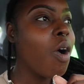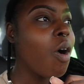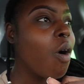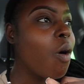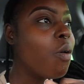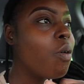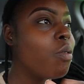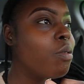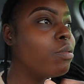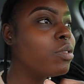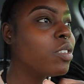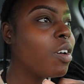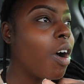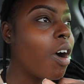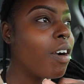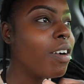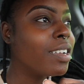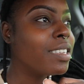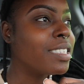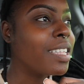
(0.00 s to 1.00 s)
Oh, whose
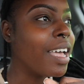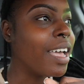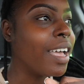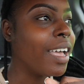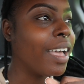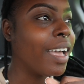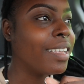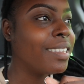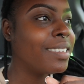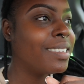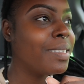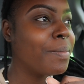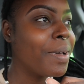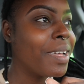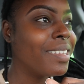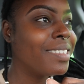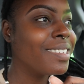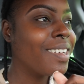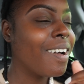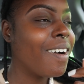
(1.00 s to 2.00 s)
car is that? I see
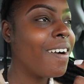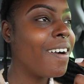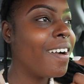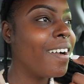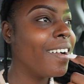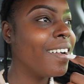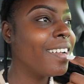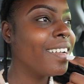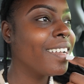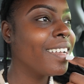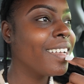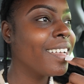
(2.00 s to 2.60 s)
somebody's car.